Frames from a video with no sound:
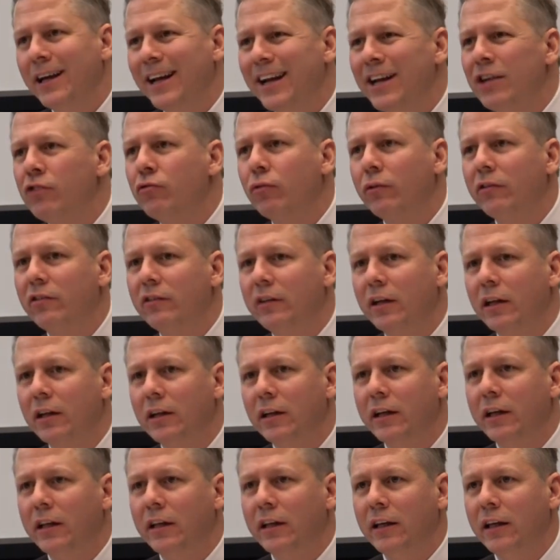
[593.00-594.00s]

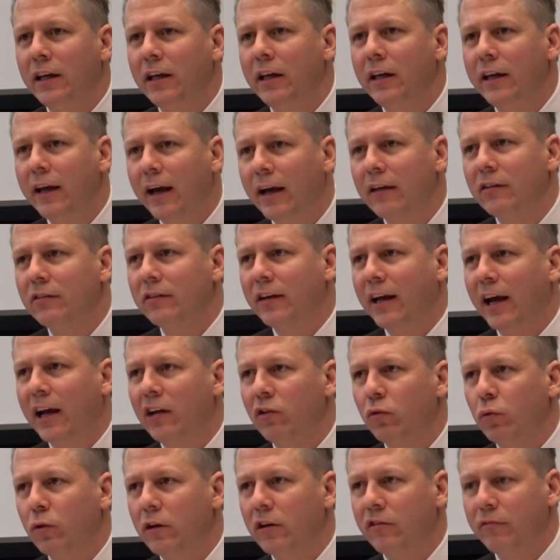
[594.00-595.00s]
interestingly, the ES
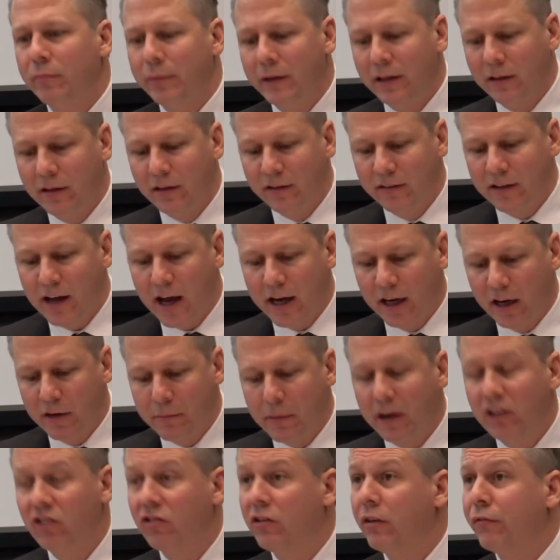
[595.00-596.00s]
case would have been decided
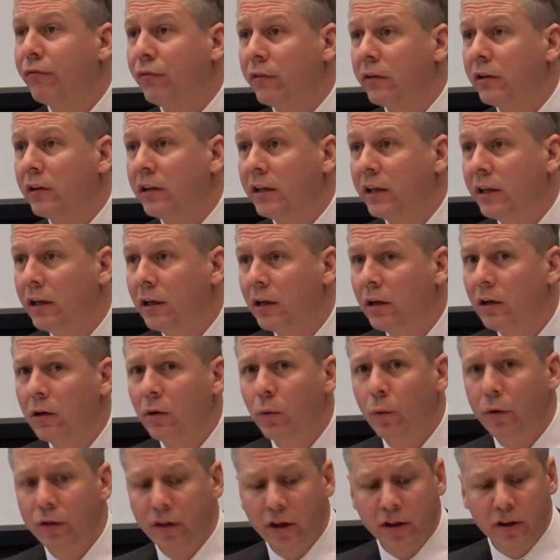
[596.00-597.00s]
much differently
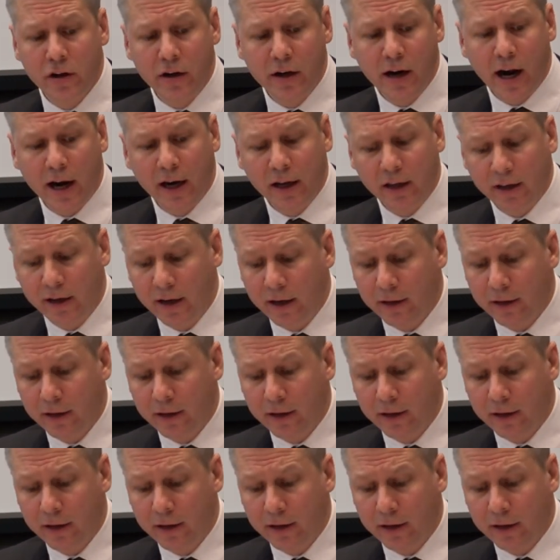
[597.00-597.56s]
within the United